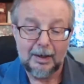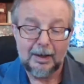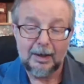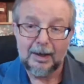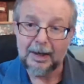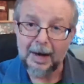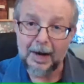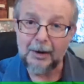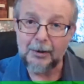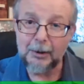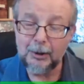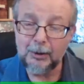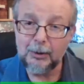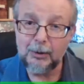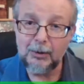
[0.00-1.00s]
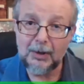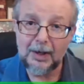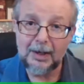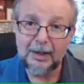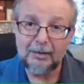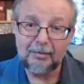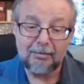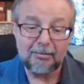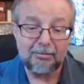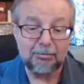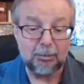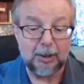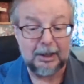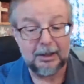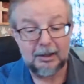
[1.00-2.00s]
And how do you do that?
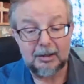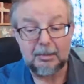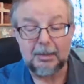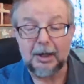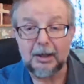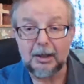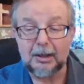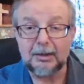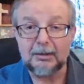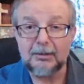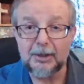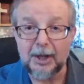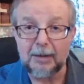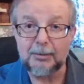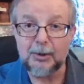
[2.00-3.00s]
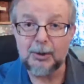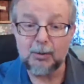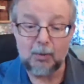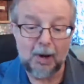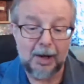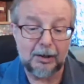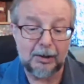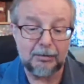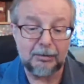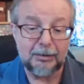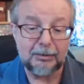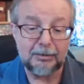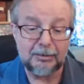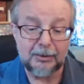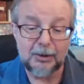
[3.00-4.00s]
Well, Mark chapter 12,
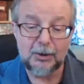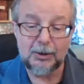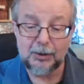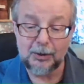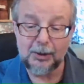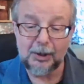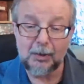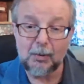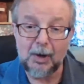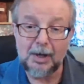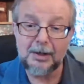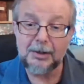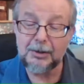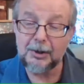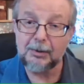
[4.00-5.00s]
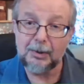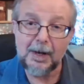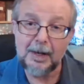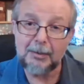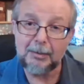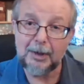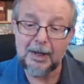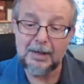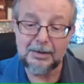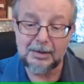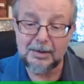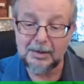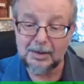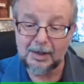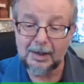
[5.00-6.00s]
verse 31 is a great place
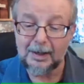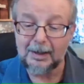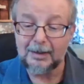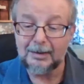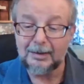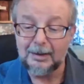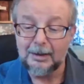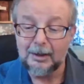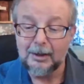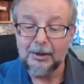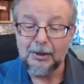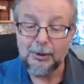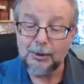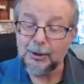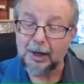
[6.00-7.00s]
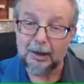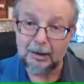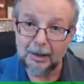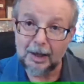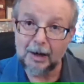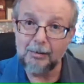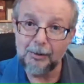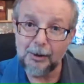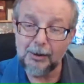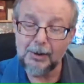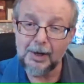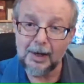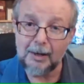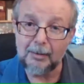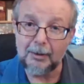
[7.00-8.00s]
to start. You shall love your
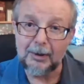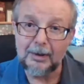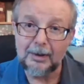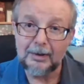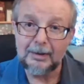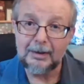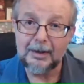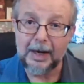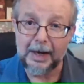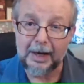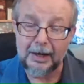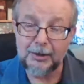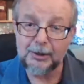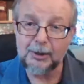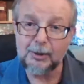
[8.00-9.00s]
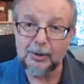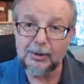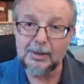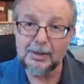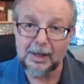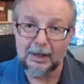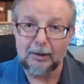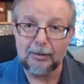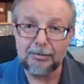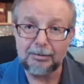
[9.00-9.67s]
neighbor as yourself.